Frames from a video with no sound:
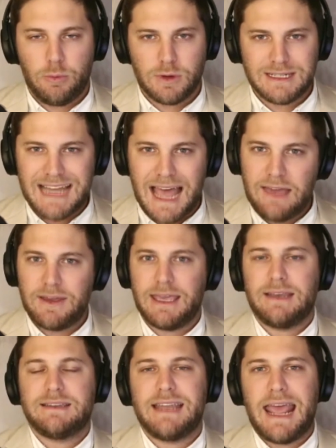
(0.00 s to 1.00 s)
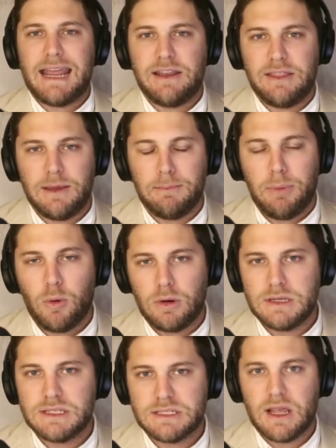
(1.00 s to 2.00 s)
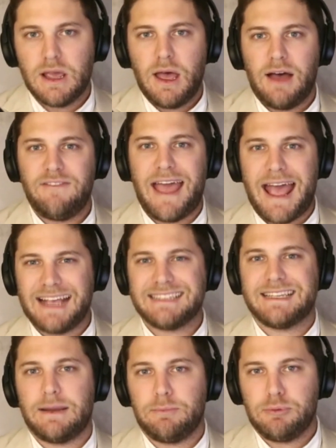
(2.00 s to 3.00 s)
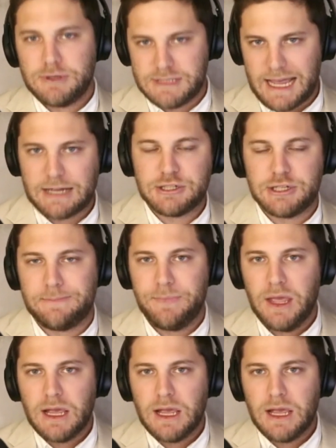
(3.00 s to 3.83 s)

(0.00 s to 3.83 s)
We're diving in today to the importance of asset protection.